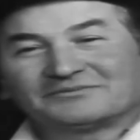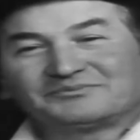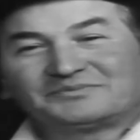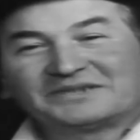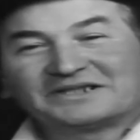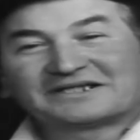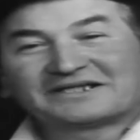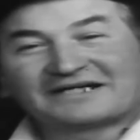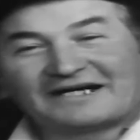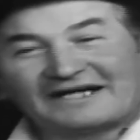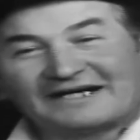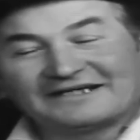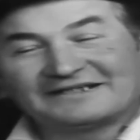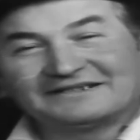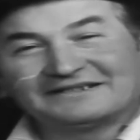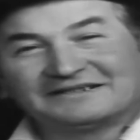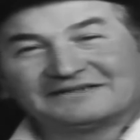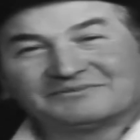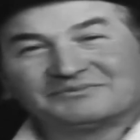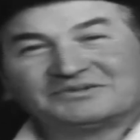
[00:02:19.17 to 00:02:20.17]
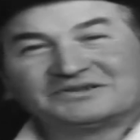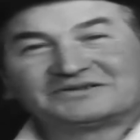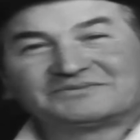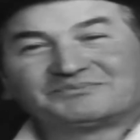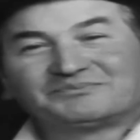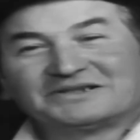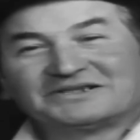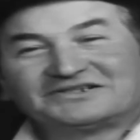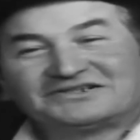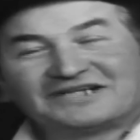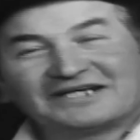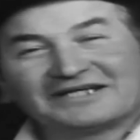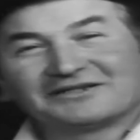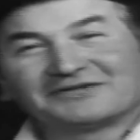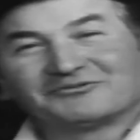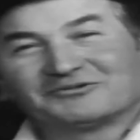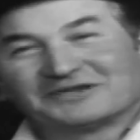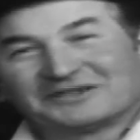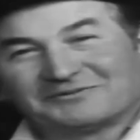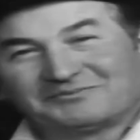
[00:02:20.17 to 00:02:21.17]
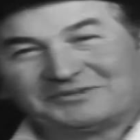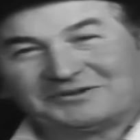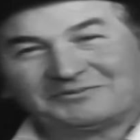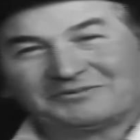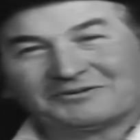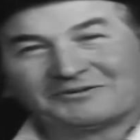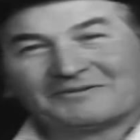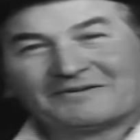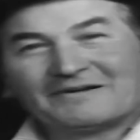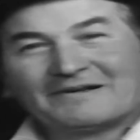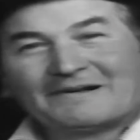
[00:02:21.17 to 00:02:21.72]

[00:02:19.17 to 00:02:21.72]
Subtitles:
be kind, be gentle with the people.